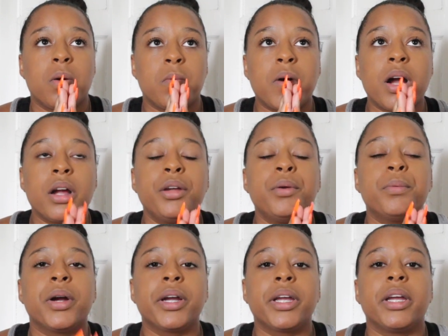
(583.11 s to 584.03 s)
Why are you
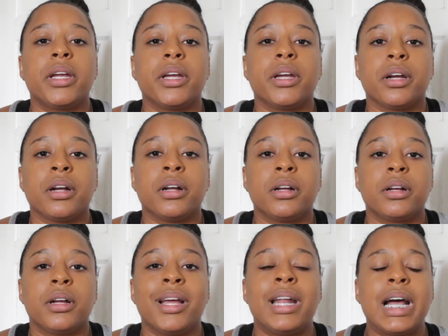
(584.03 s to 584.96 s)
working here
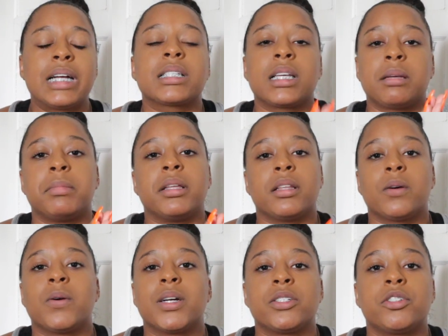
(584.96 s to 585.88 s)
and asking me the
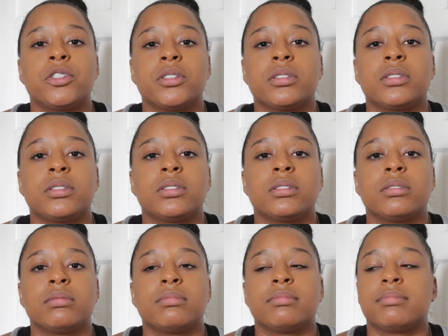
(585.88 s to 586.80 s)
questions
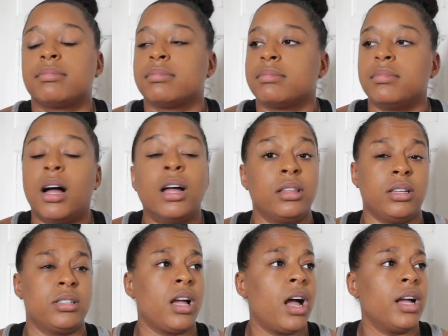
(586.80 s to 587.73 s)
on
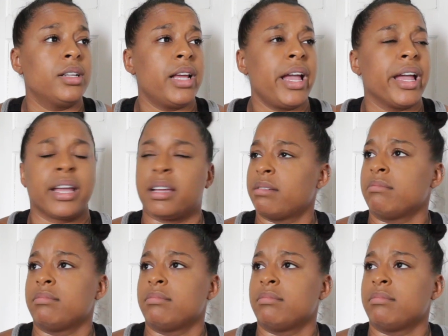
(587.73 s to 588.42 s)
this hot day?